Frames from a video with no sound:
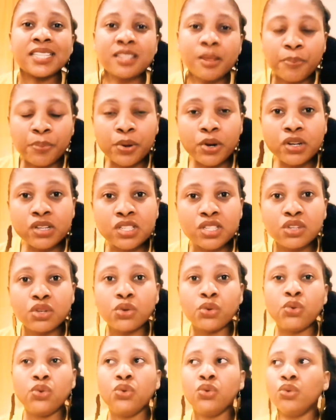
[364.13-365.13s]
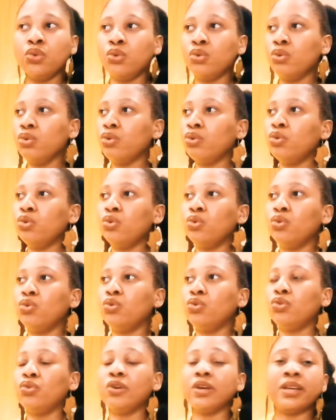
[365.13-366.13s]
a person
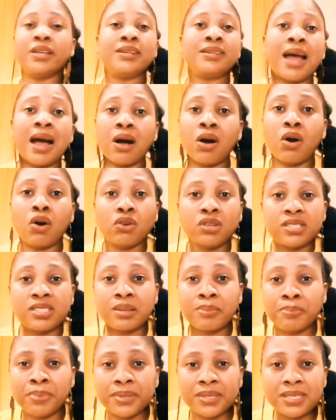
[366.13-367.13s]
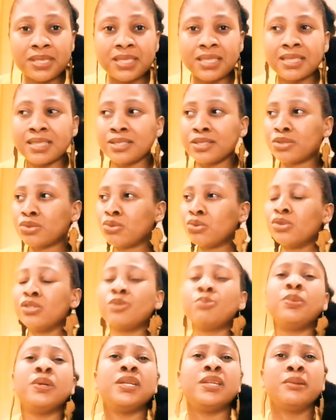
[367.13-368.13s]
who now owns a business, who's
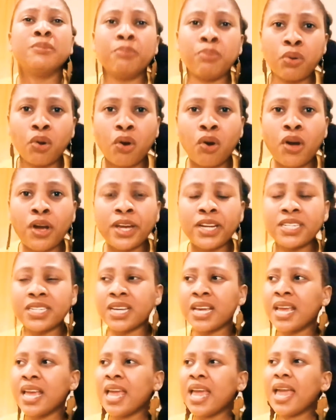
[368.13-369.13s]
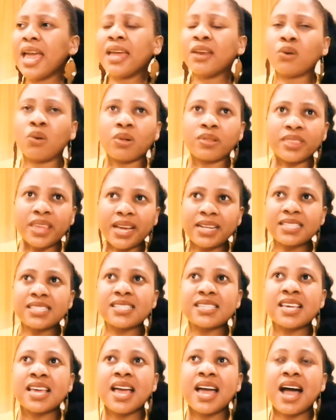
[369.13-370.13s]
been employed and all
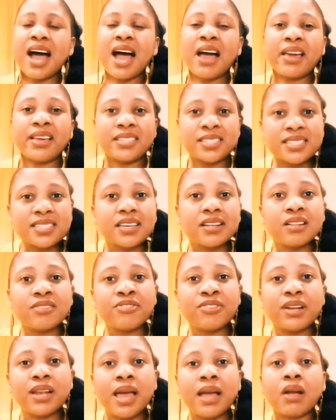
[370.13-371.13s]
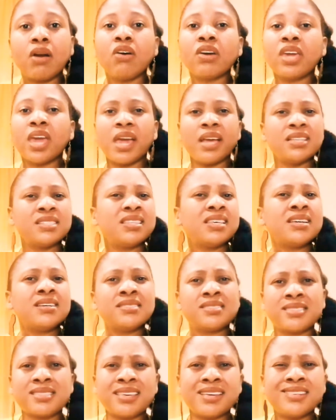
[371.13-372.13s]
that, I still feel like, okay, there
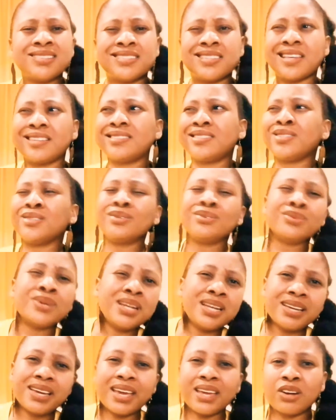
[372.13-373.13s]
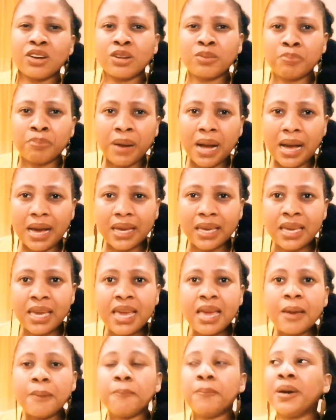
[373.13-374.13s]
are things that you really cannot buy.
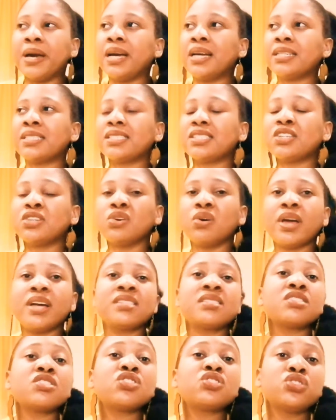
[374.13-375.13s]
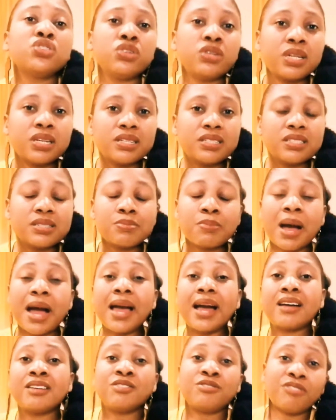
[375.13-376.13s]
But, as a student,
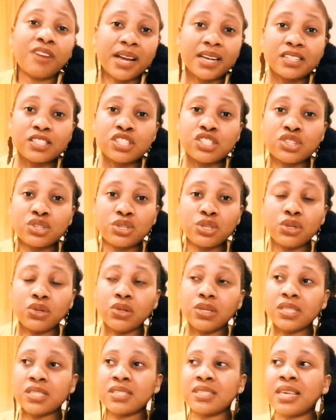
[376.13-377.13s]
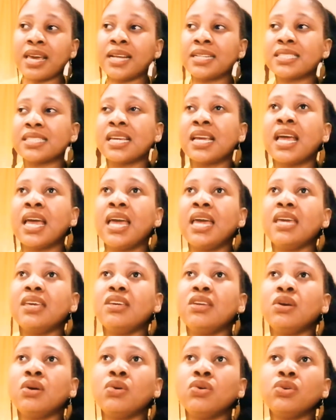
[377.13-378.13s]
my advice to you is that,
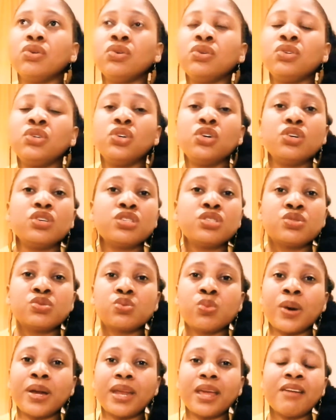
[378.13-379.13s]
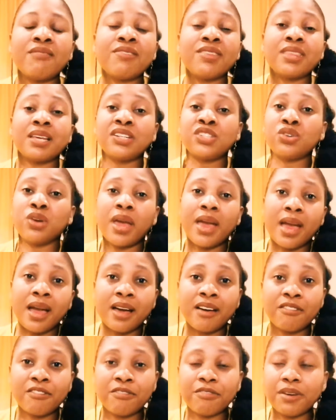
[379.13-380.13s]
use whatever that you
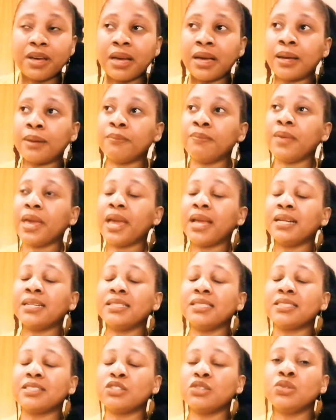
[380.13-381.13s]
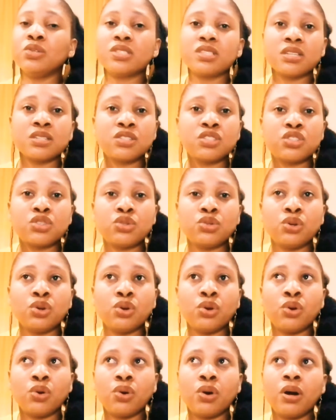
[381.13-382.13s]
have and use it
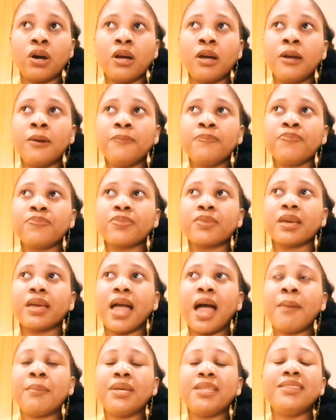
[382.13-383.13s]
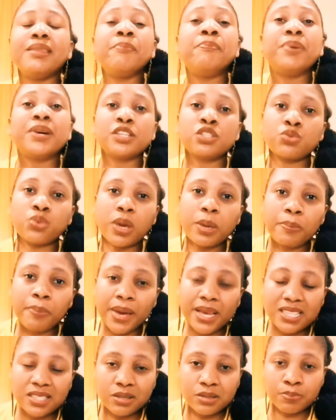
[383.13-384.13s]
to the best way
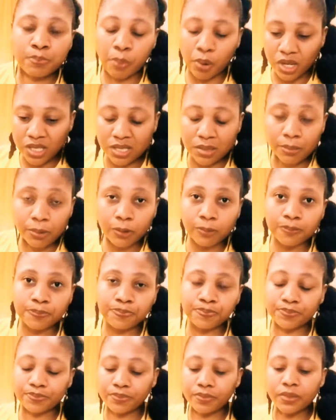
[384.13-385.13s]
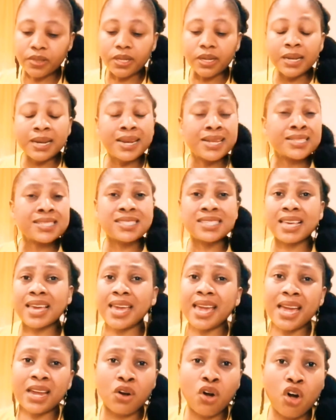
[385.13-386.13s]
possible. Let's say
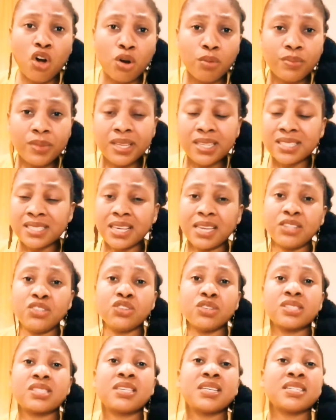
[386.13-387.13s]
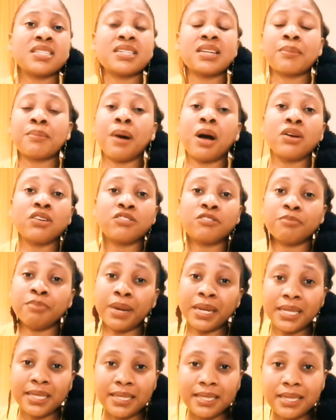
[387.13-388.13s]
at home, they send you a certain amount of
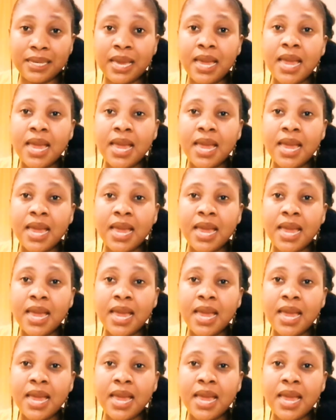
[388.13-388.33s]
money